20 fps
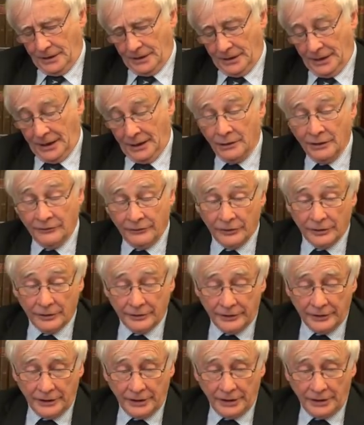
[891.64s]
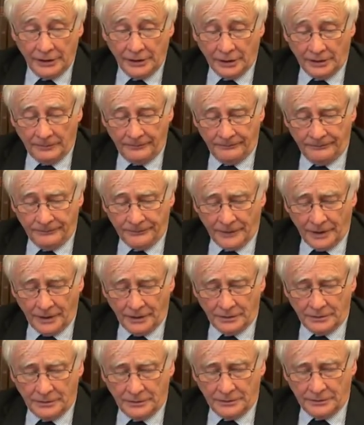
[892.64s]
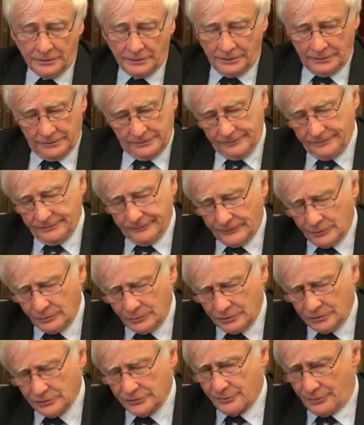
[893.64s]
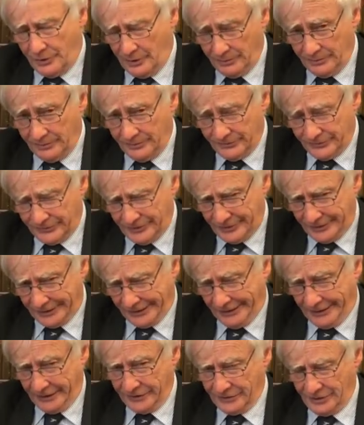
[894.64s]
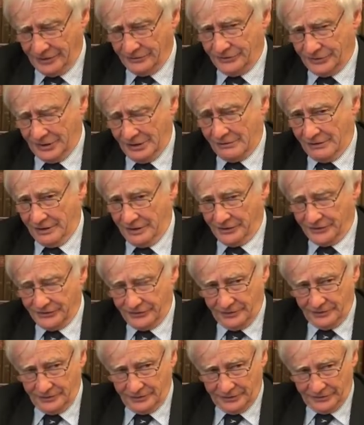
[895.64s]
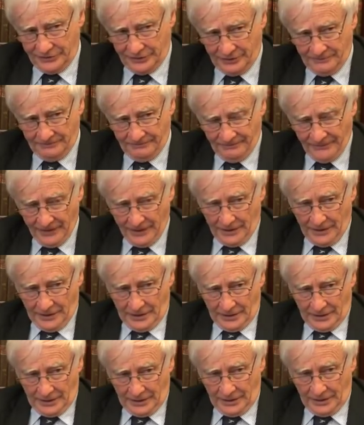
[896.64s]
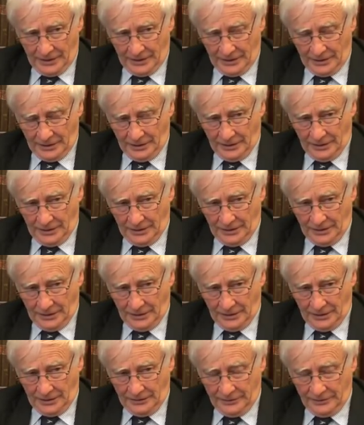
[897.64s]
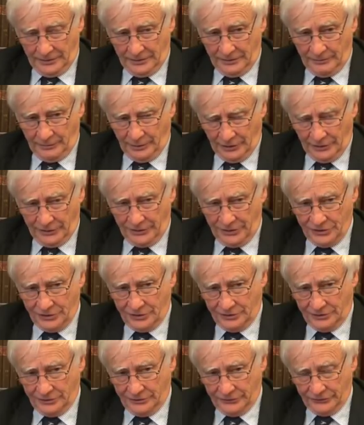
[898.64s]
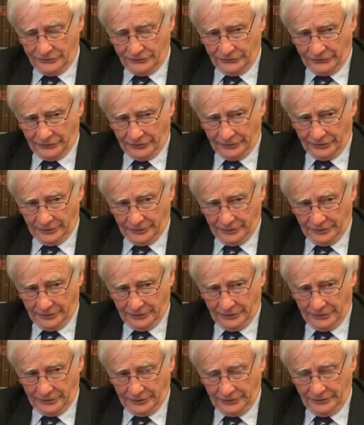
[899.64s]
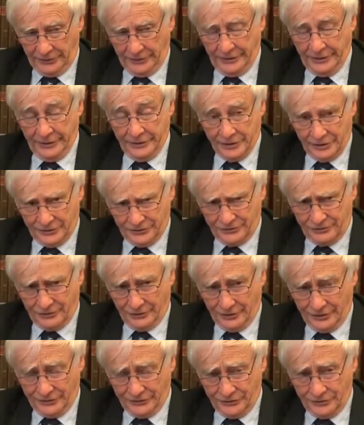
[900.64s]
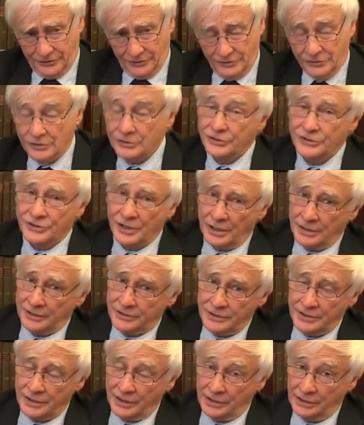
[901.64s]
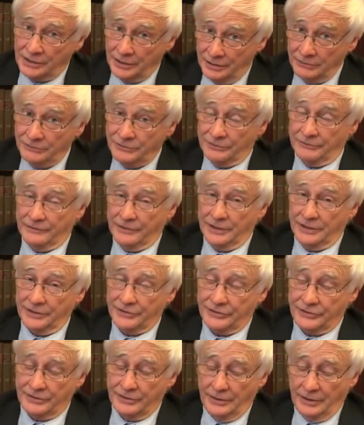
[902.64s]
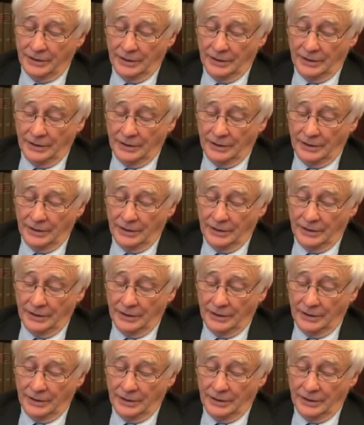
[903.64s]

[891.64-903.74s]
However, the world's problems are getting so serious that the politicians and the industrialists should start to take note of this.